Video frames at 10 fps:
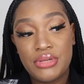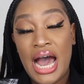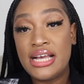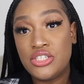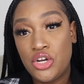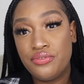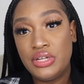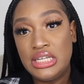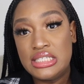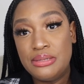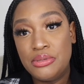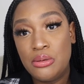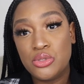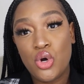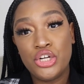I started feeling
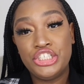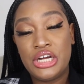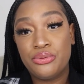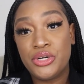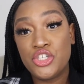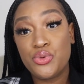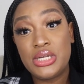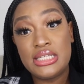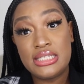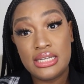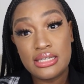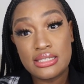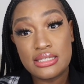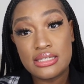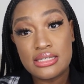symptoms on January
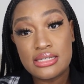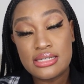26th.